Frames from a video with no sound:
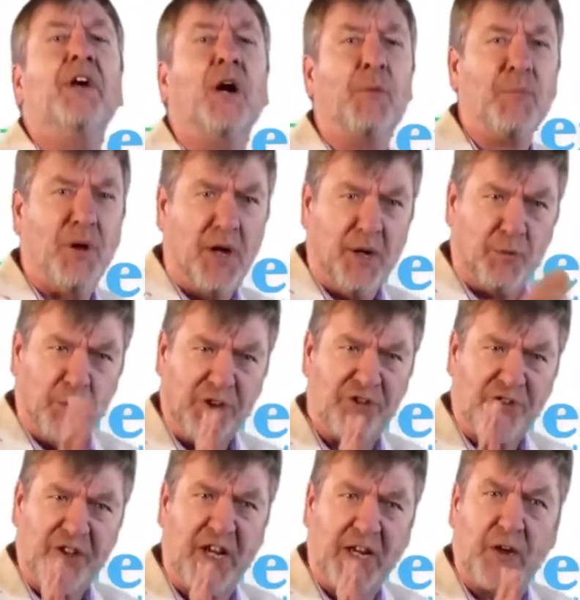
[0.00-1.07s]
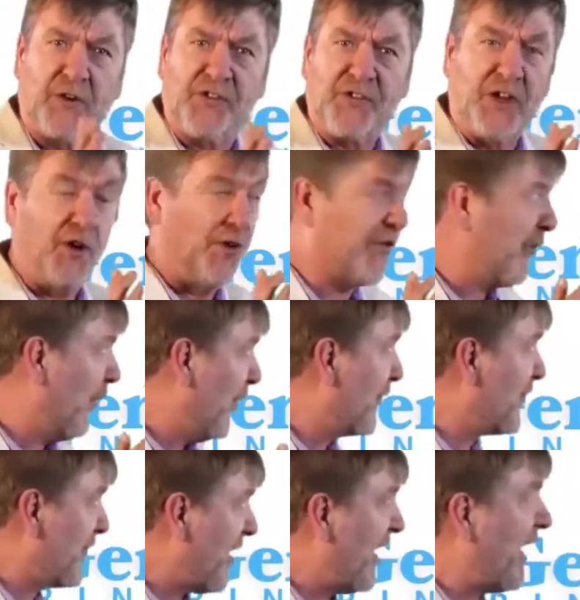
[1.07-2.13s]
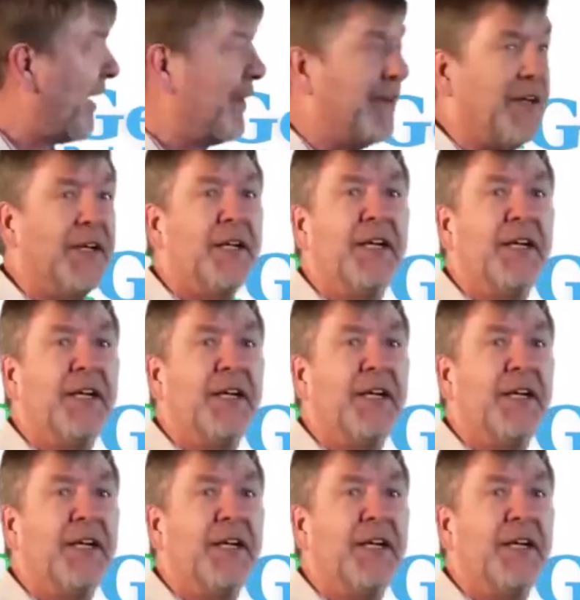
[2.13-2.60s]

upon which the hair cells all stand.